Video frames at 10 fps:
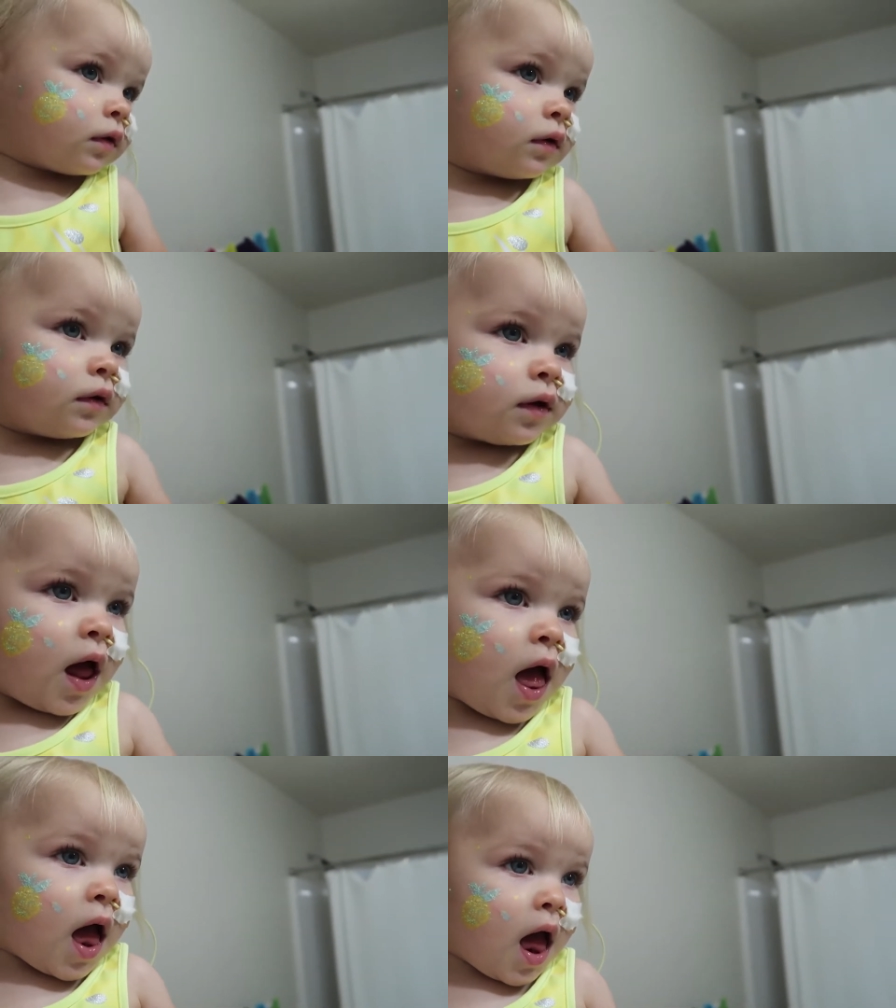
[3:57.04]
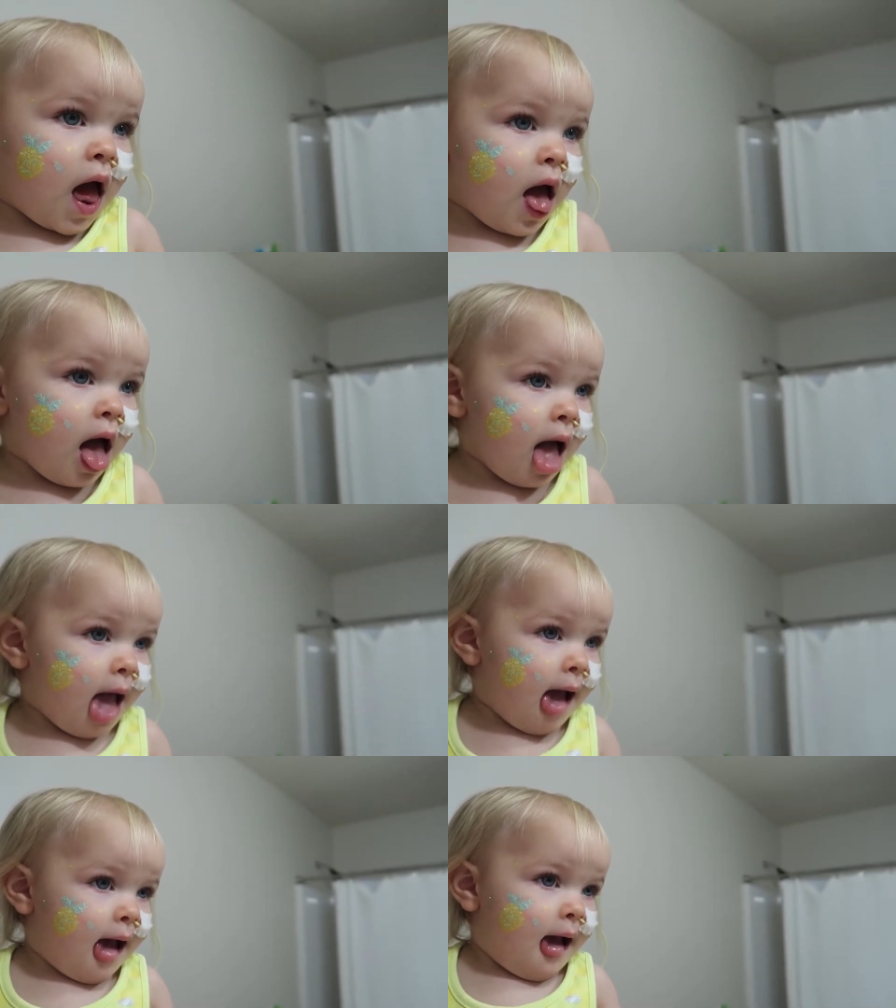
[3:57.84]
in the mirror.
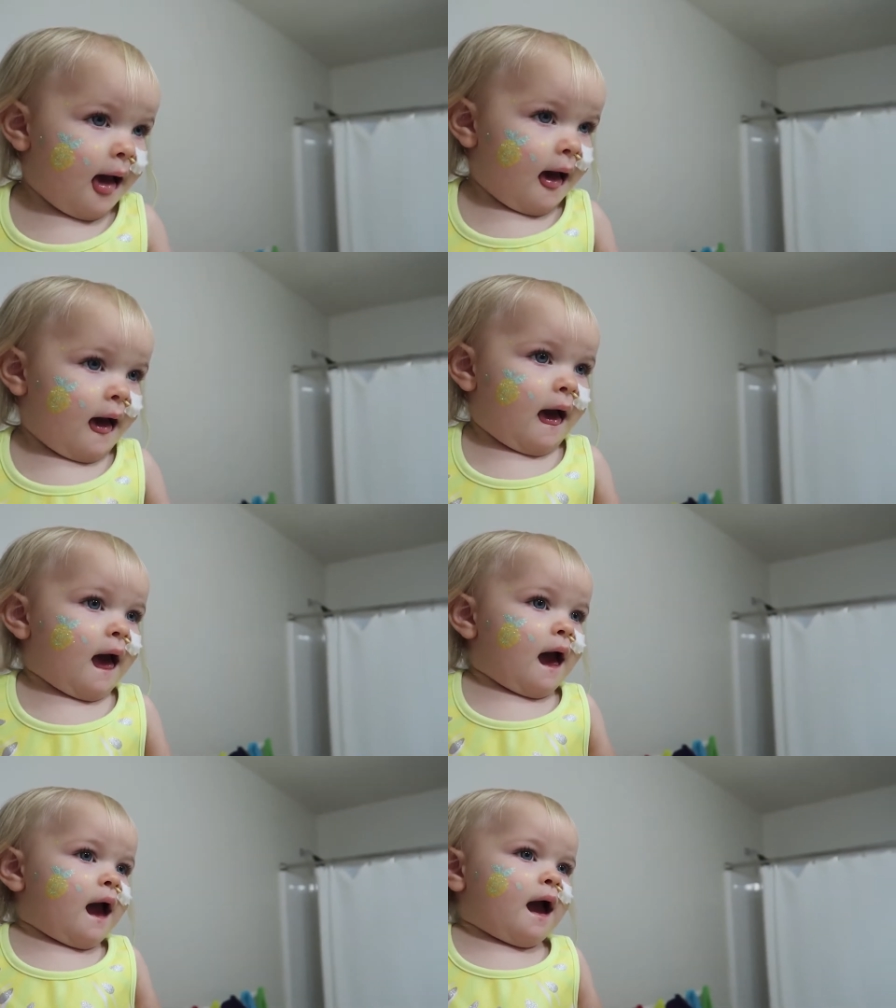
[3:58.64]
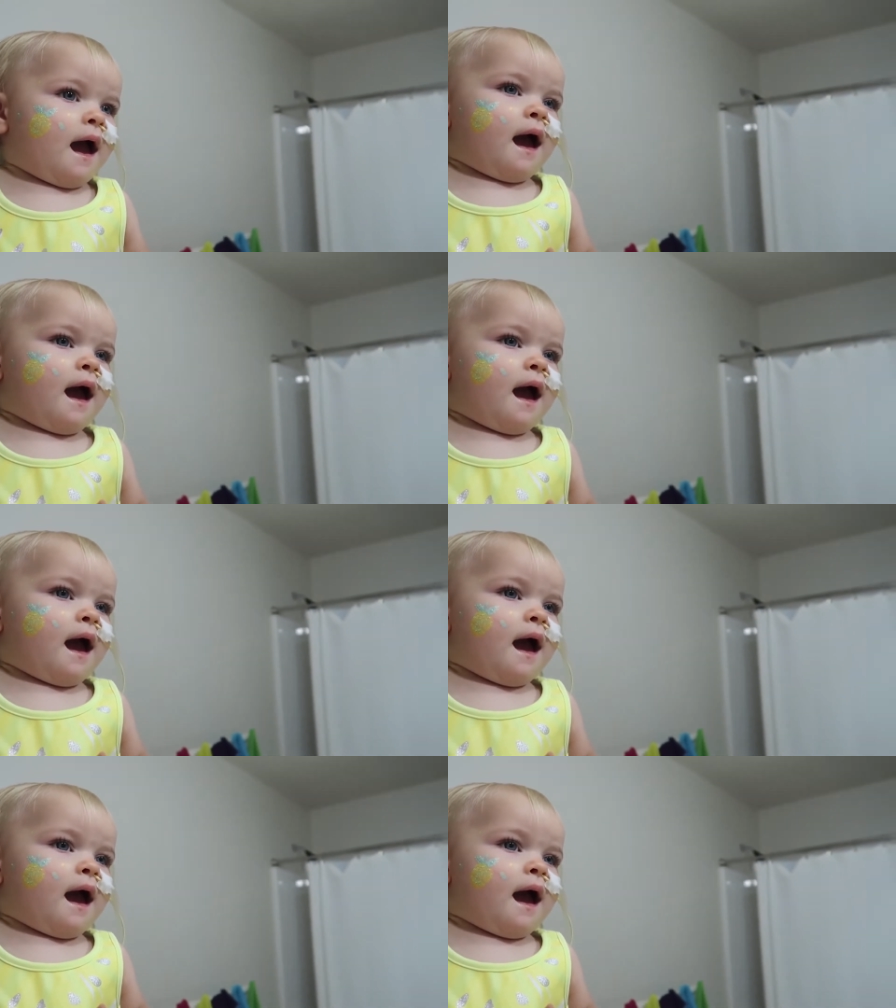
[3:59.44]
Look at